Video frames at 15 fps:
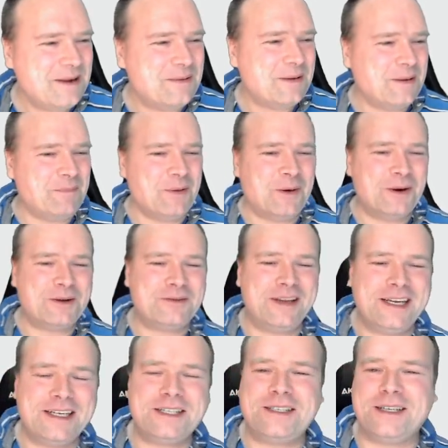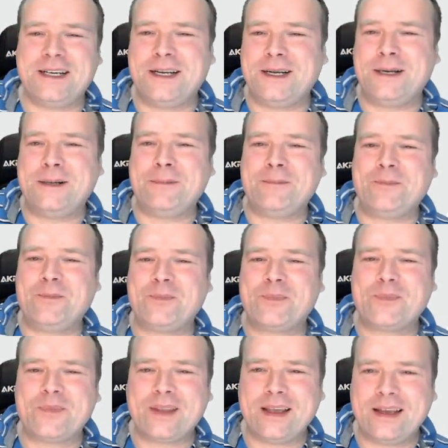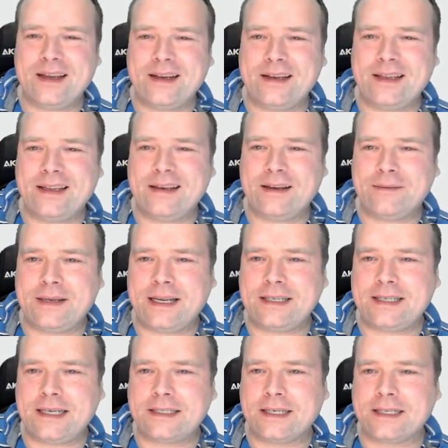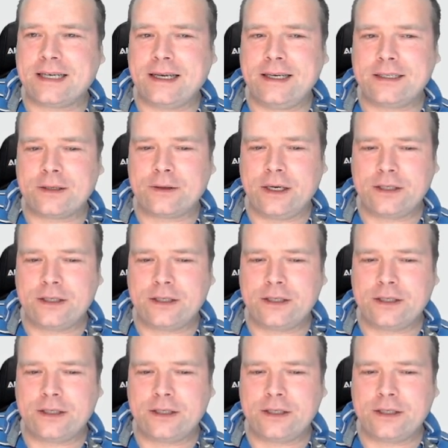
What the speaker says: All those things. That's Asterisk.